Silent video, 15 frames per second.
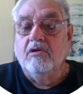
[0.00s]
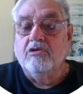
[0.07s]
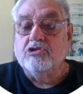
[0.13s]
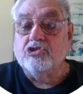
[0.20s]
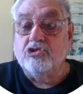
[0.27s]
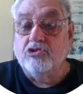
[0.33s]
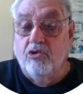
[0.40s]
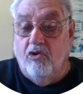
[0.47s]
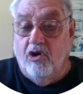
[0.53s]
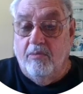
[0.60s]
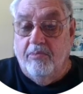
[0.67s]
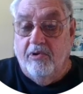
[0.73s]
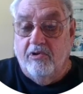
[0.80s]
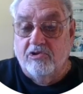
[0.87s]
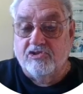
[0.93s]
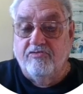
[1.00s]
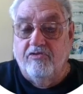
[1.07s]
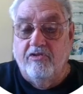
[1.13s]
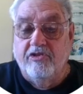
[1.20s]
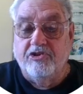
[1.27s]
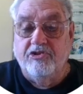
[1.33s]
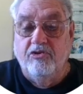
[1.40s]
storables for
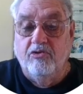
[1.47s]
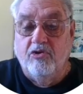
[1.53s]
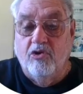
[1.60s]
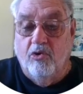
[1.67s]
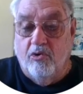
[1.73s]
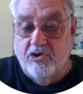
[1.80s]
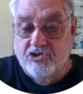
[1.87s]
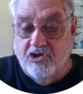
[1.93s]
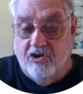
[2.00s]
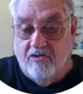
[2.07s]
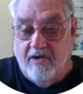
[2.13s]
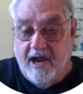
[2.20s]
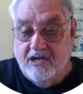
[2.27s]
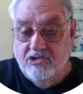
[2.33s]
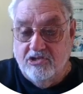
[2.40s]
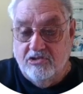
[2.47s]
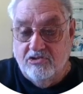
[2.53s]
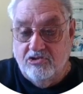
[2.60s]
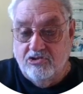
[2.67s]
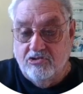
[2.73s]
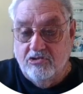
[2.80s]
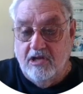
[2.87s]
the two course
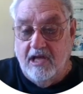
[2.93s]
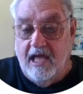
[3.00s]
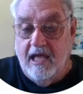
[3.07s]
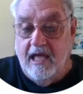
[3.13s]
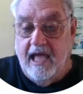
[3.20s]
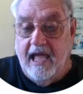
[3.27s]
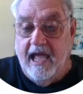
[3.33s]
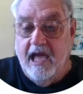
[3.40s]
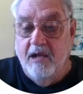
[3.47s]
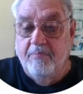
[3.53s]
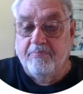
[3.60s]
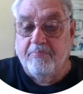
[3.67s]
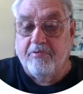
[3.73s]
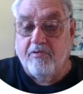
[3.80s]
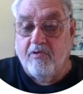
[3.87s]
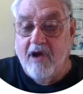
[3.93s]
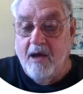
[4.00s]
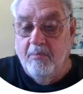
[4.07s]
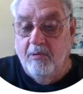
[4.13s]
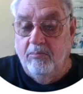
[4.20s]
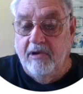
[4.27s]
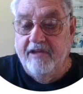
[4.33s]
corrections and
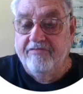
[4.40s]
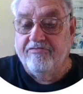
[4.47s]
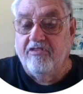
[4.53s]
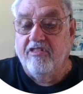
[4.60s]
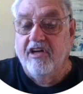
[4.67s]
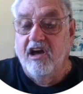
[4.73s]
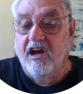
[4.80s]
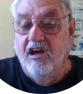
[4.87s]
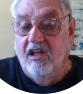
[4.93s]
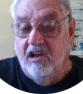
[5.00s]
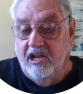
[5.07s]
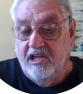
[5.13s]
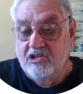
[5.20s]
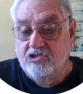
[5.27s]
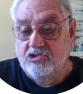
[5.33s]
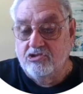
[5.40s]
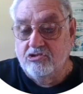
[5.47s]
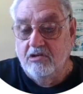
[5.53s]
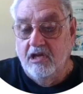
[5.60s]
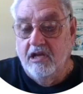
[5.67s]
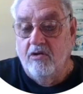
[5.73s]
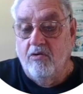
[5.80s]
probably for the ullage
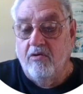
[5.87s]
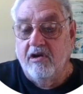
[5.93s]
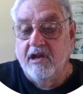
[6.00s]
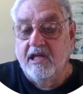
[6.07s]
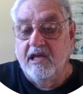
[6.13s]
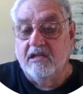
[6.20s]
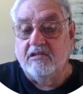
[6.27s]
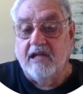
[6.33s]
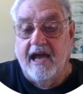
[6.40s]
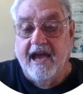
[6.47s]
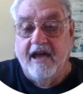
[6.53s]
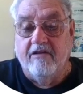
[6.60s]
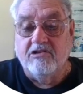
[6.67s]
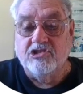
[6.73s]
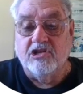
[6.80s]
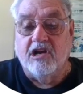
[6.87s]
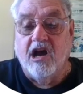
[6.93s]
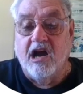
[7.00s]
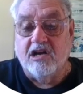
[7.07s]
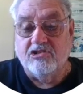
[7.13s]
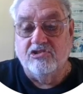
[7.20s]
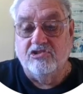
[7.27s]
in order to get the hydrogen
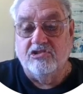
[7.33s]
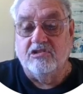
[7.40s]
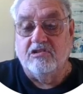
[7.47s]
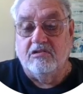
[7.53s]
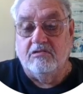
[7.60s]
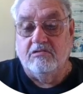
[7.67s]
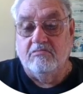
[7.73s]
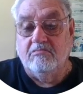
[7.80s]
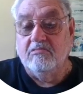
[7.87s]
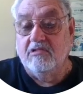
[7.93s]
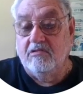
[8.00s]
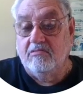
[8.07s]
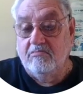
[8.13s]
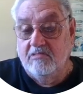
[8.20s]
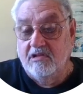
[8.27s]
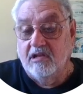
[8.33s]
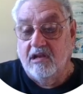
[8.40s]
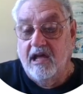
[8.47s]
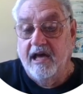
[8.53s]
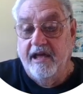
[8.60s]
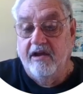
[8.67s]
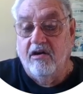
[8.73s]
oxygen to
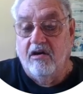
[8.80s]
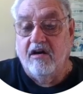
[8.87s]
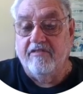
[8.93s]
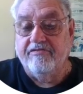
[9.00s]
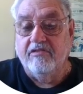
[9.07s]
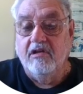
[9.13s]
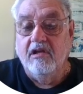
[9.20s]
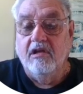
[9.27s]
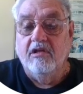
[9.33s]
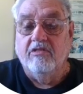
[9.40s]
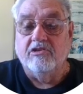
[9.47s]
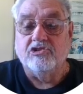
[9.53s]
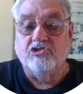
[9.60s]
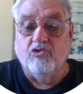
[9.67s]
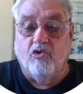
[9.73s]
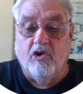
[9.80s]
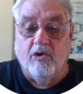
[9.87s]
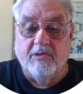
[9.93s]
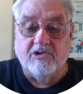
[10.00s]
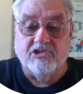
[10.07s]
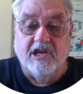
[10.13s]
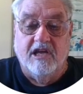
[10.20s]
light off. The
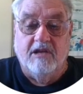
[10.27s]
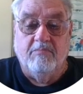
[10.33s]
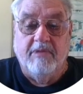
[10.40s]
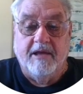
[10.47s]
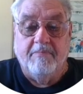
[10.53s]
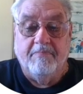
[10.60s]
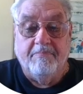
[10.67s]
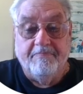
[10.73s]
storables can be